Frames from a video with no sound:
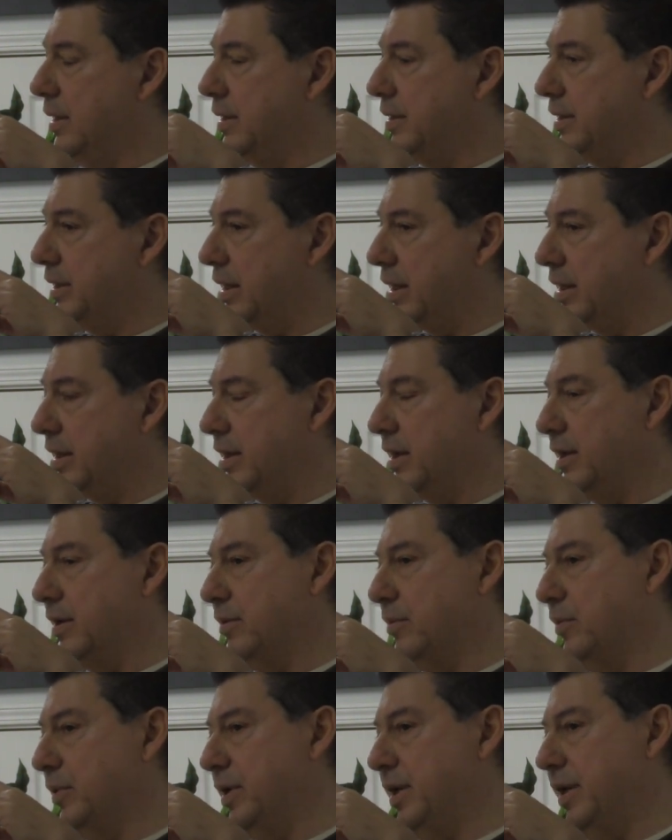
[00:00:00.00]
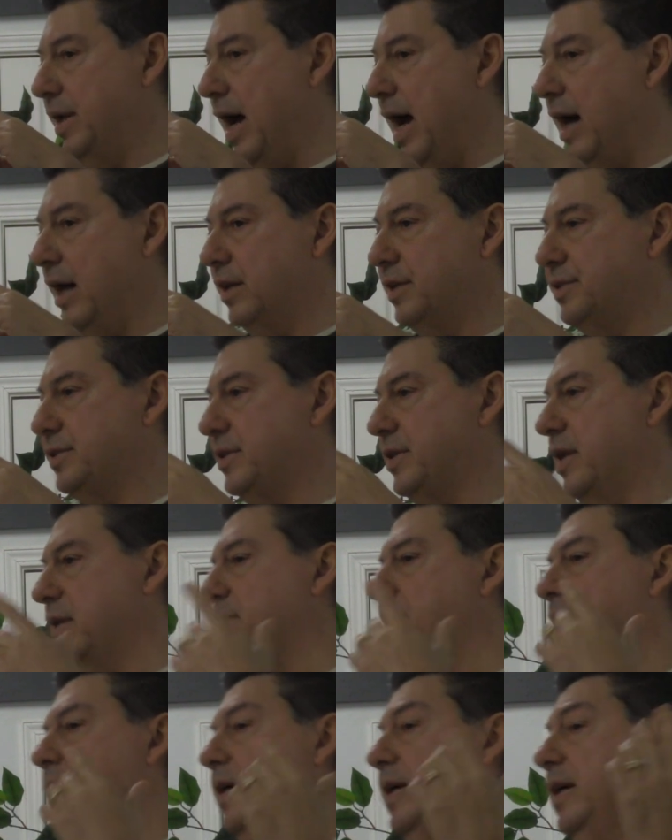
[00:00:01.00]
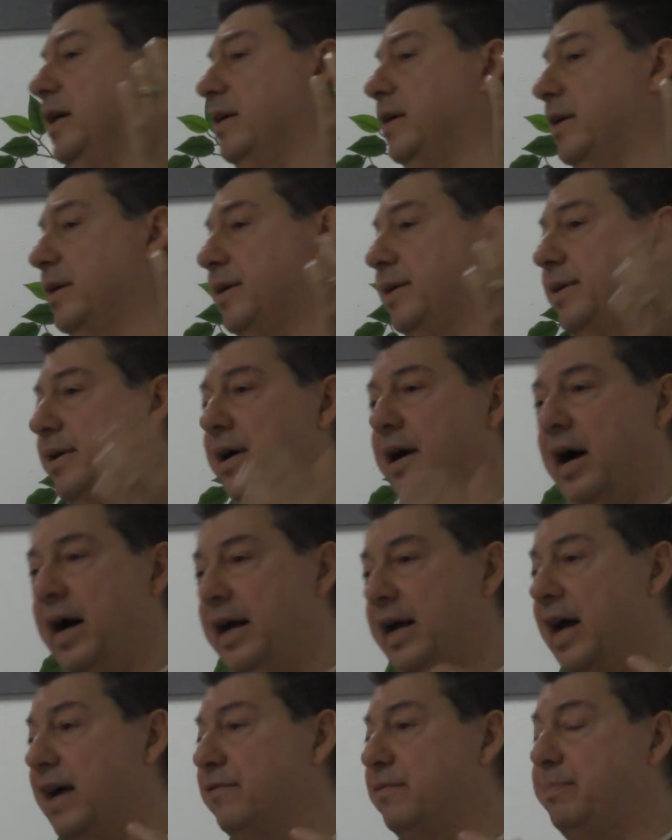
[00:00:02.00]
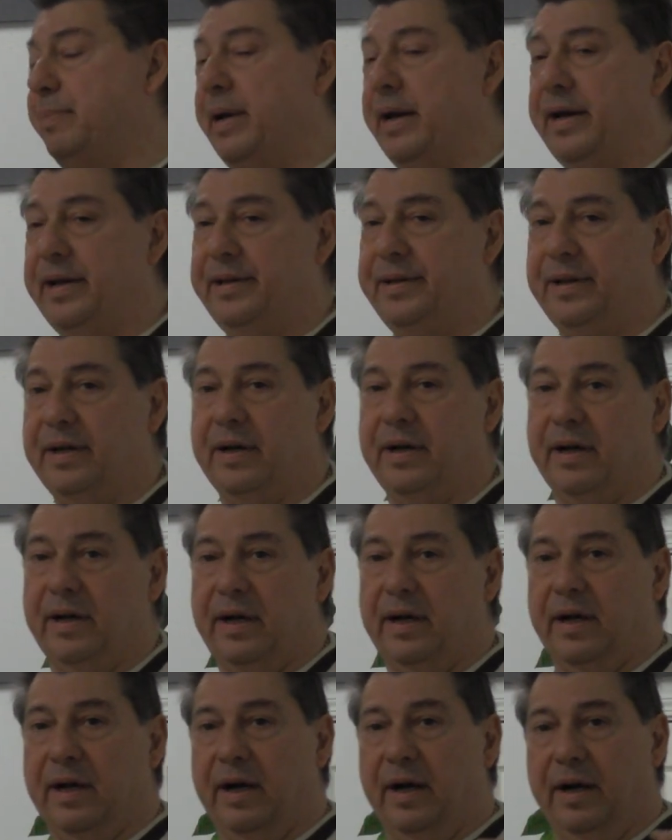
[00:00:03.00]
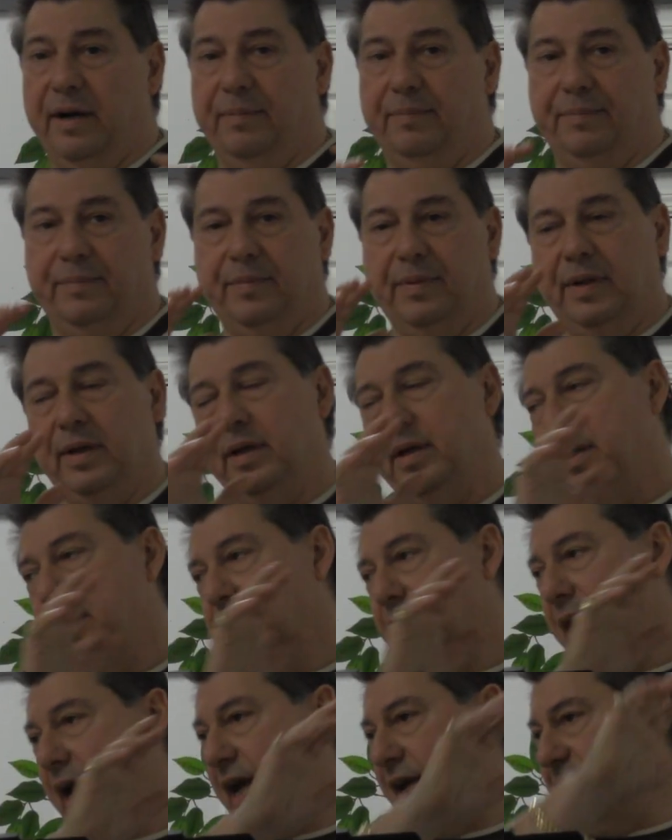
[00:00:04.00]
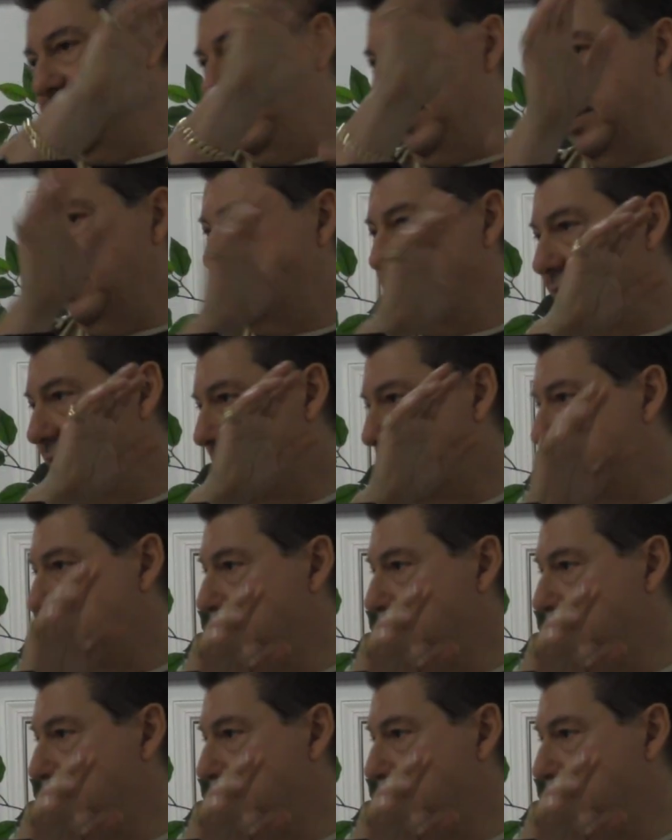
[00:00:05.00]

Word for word: The, uh, with an allergy, does anybody here, uh, I have bad um, hay fever